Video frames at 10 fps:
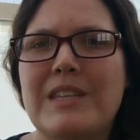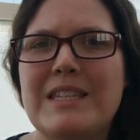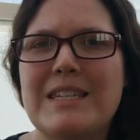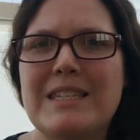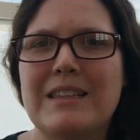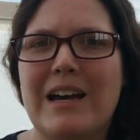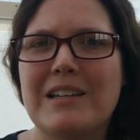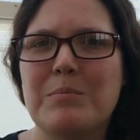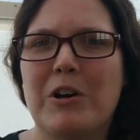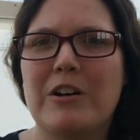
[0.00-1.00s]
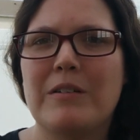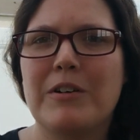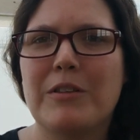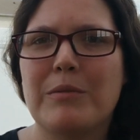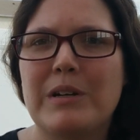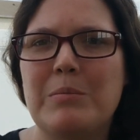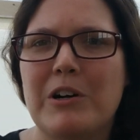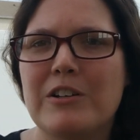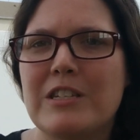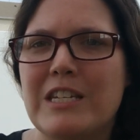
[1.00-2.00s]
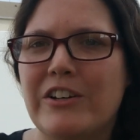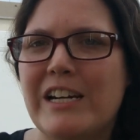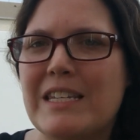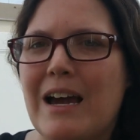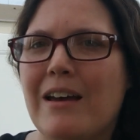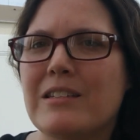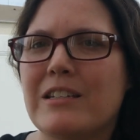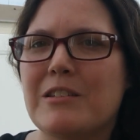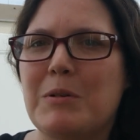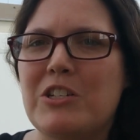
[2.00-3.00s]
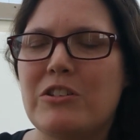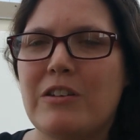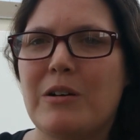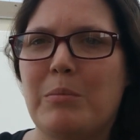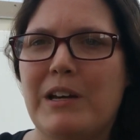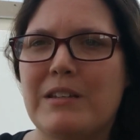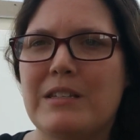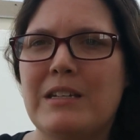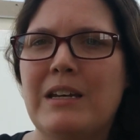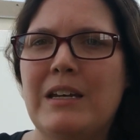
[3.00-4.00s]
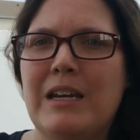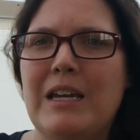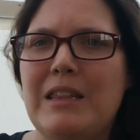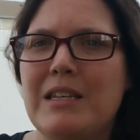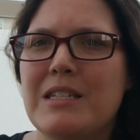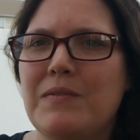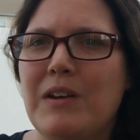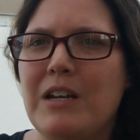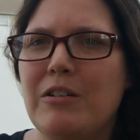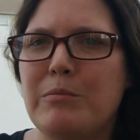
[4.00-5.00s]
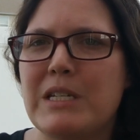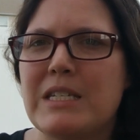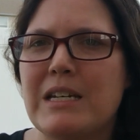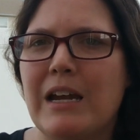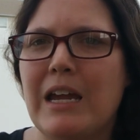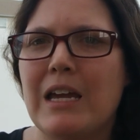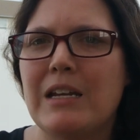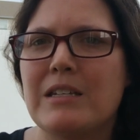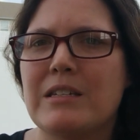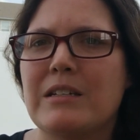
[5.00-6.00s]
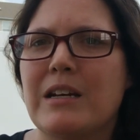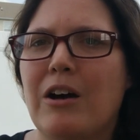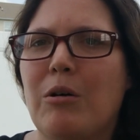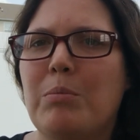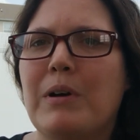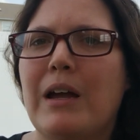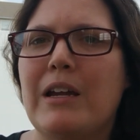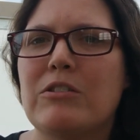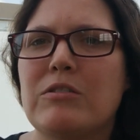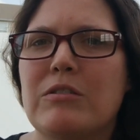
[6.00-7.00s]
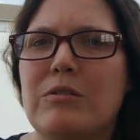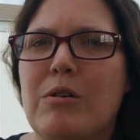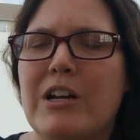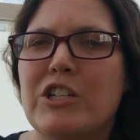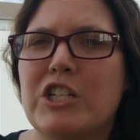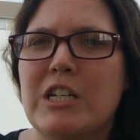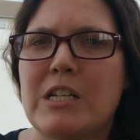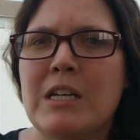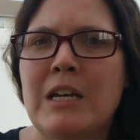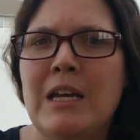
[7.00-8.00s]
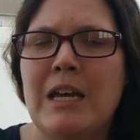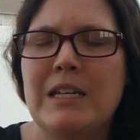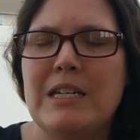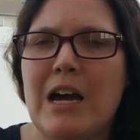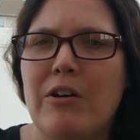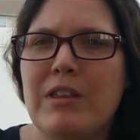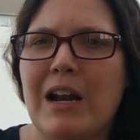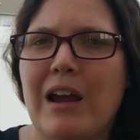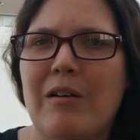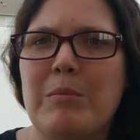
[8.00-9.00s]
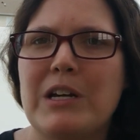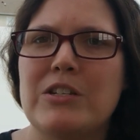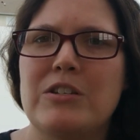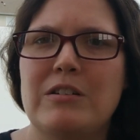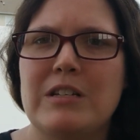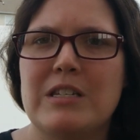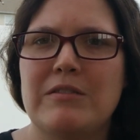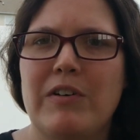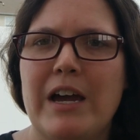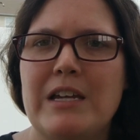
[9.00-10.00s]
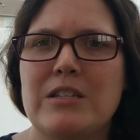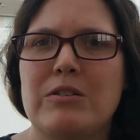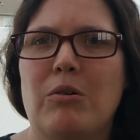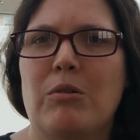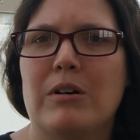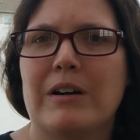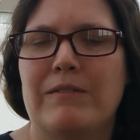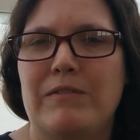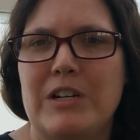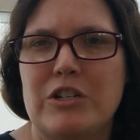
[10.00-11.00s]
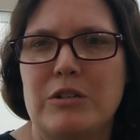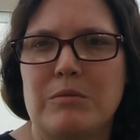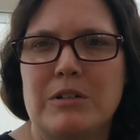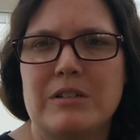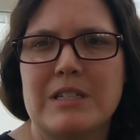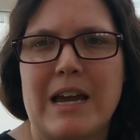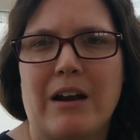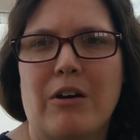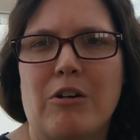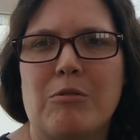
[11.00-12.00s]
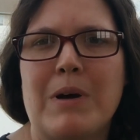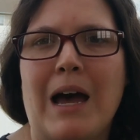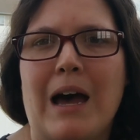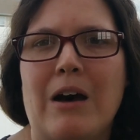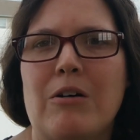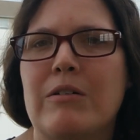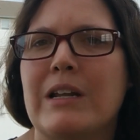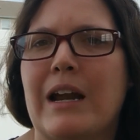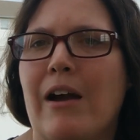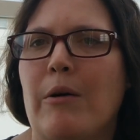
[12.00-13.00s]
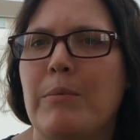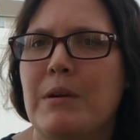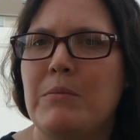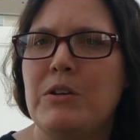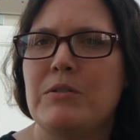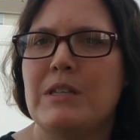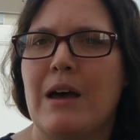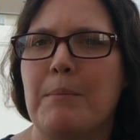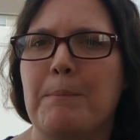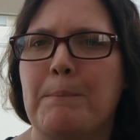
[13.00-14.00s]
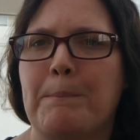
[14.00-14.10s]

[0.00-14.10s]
This is the last part of our three-part series, Ask a Speech Therapist. In this video, Miss Diane is going to help answer the question, now that I have my student's device or visuals at home, how can I help them use them?